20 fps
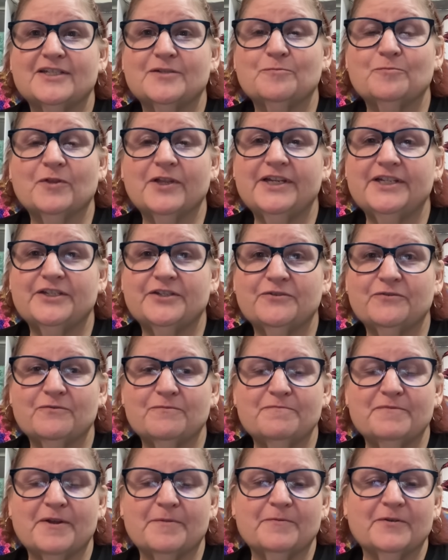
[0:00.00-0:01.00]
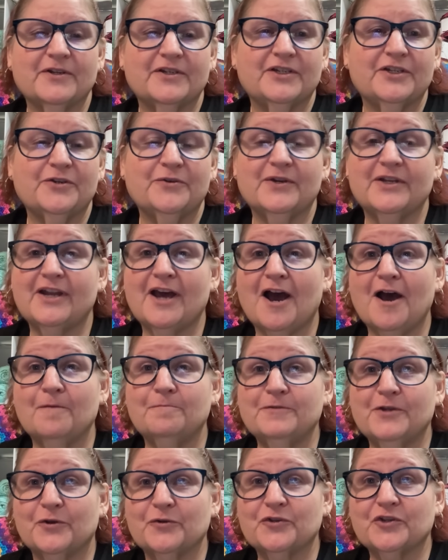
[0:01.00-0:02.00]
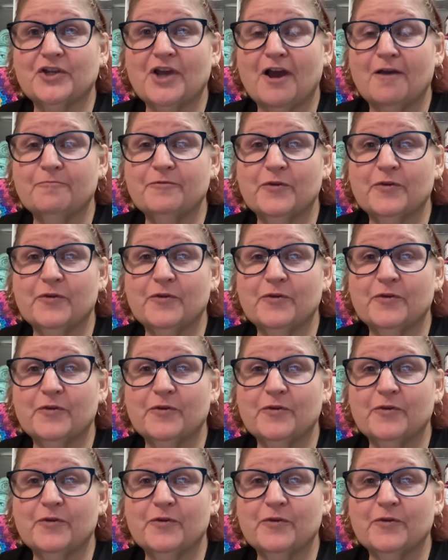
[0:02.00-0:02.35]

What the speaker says: And please to remember to adopt, don't shop.